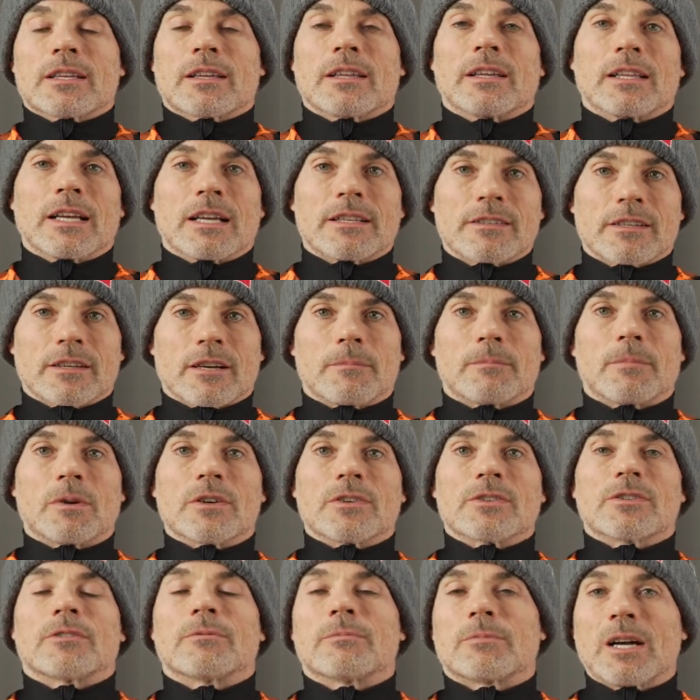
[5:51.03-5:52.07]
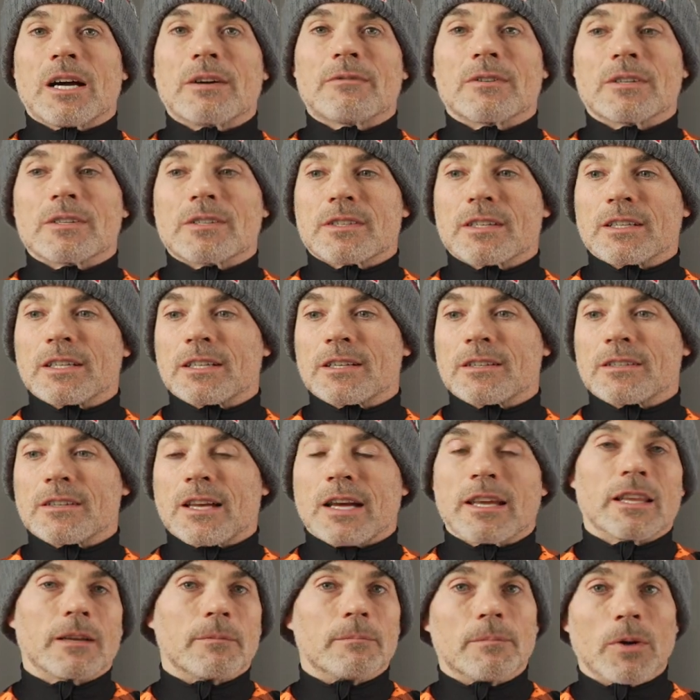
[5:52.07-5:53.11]
I think that's like a personal preference thing.
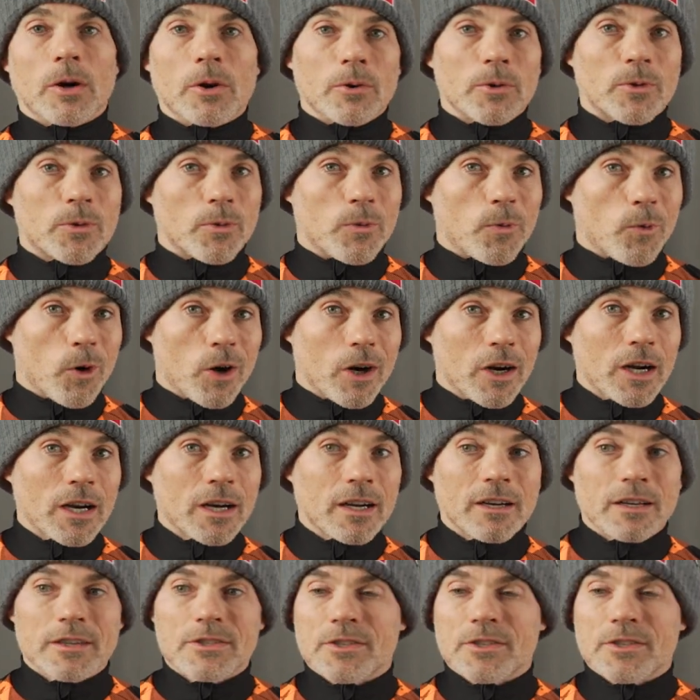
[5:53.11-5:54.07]
I think both work.